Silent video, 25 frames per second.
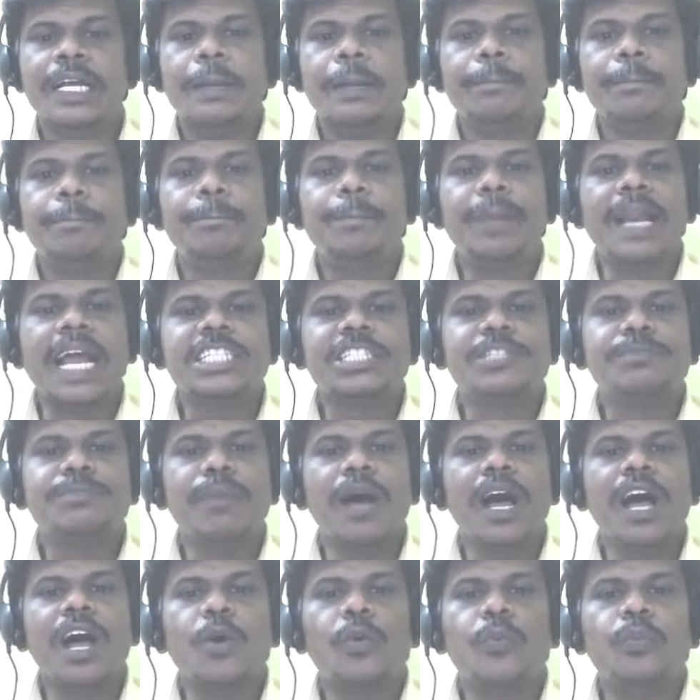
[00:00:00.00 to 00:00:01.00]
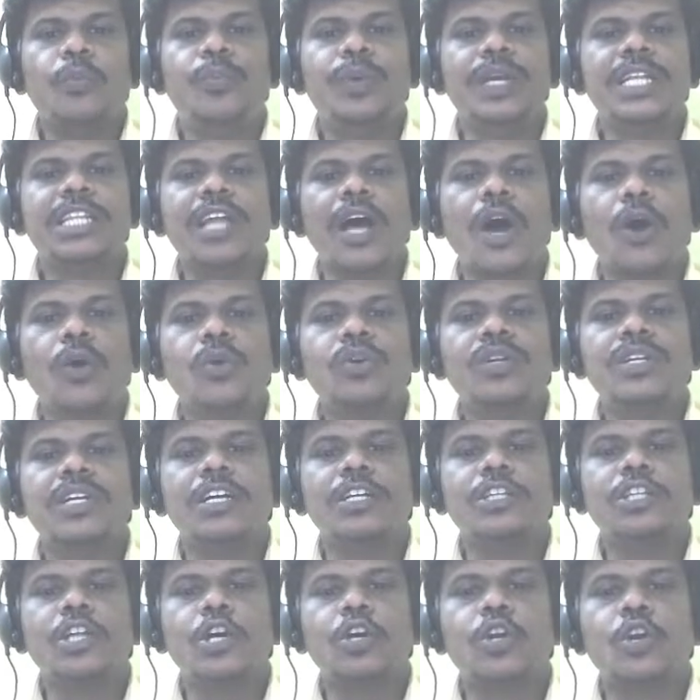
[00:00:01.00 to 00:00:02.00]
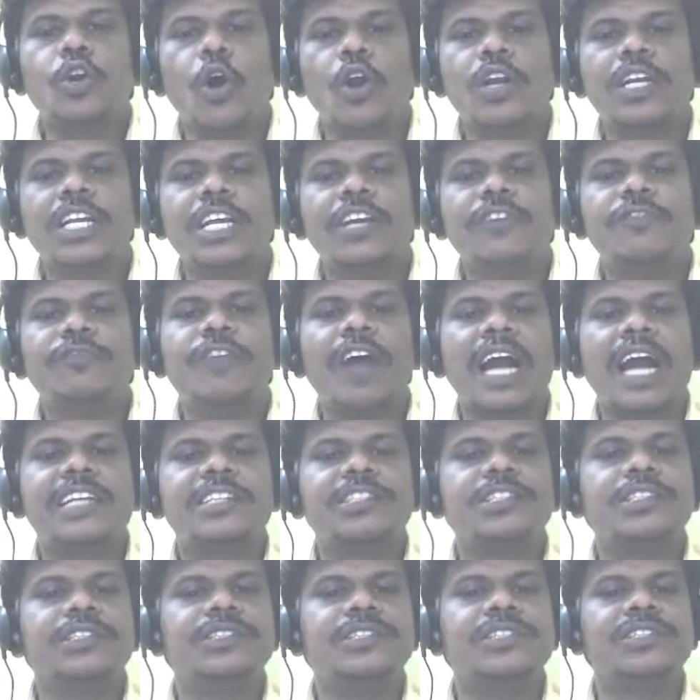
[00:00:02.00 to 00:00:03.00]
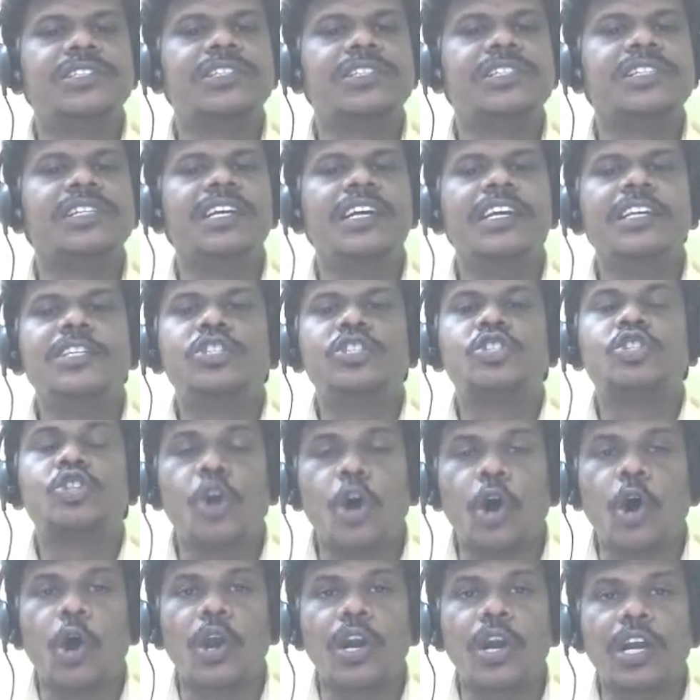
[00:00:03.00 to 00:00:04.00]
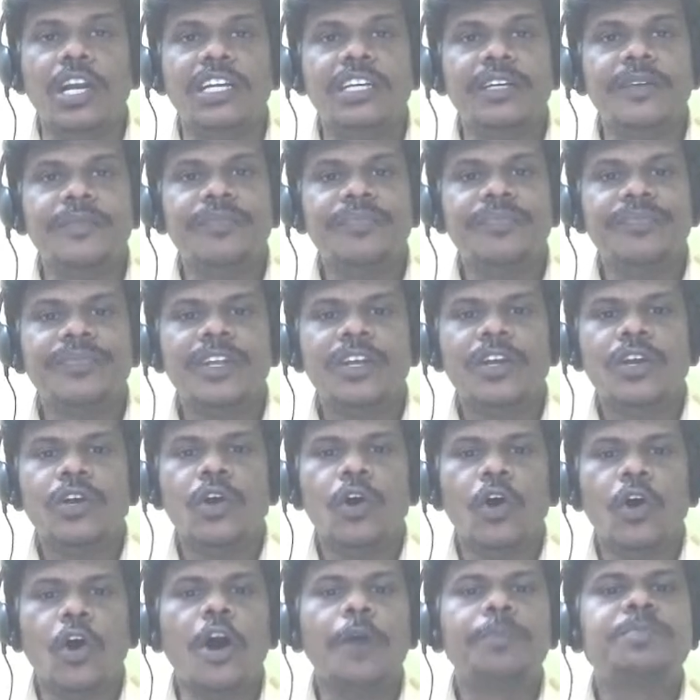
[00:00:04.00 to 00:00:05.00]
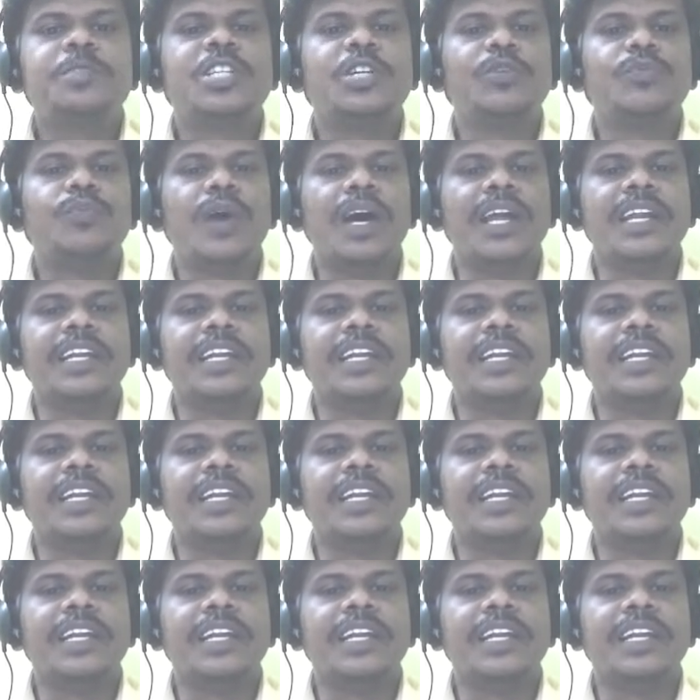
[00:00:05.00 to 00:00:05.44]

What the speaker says: Plasma without the clotting factors is called option 1,